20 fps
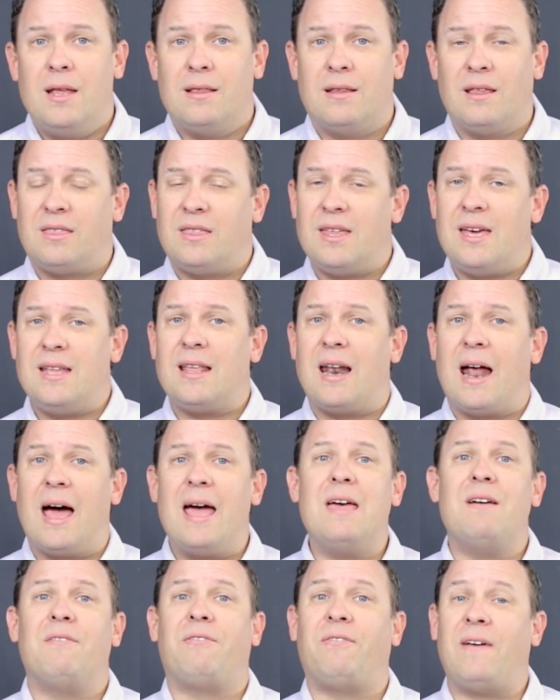The thing that
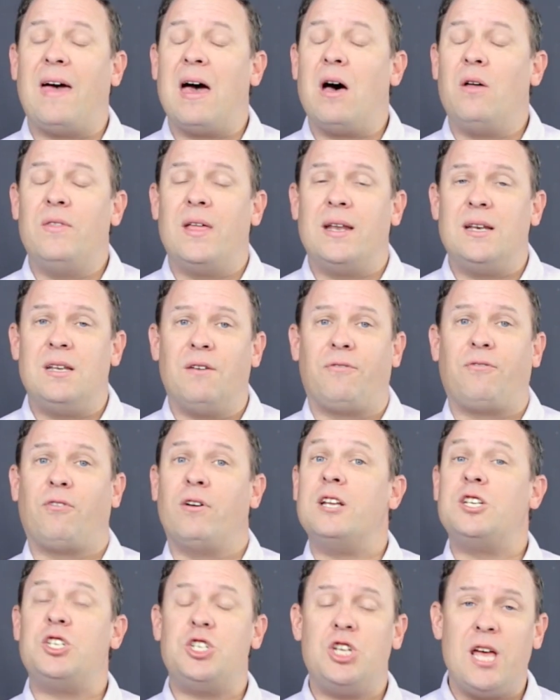I have found that
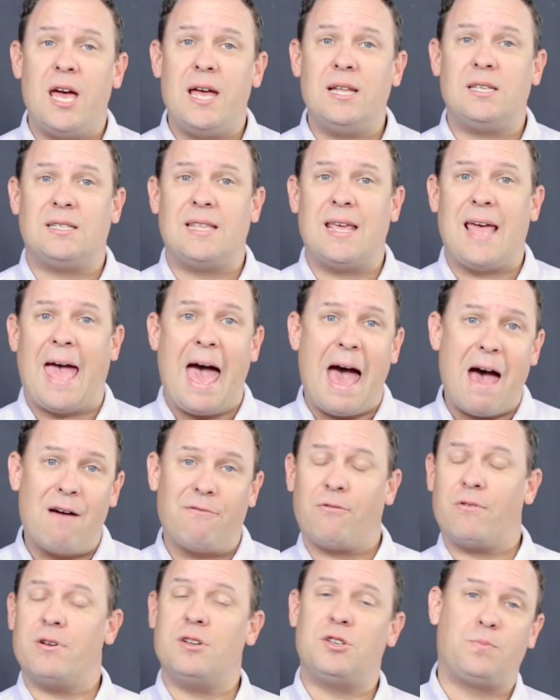differentiates the
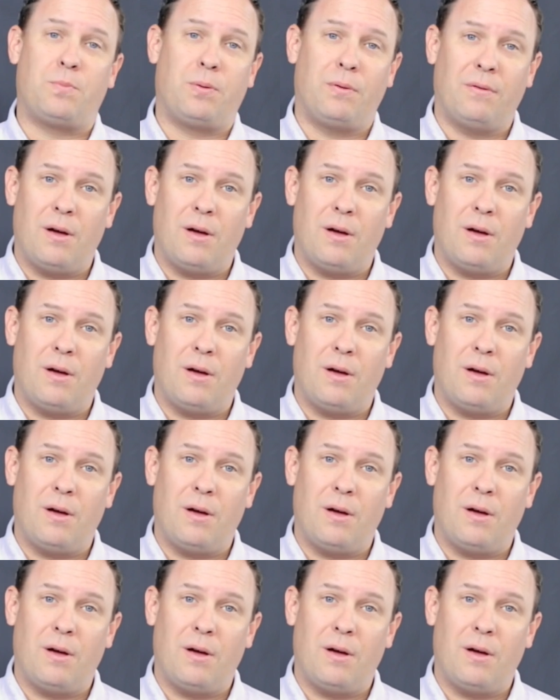average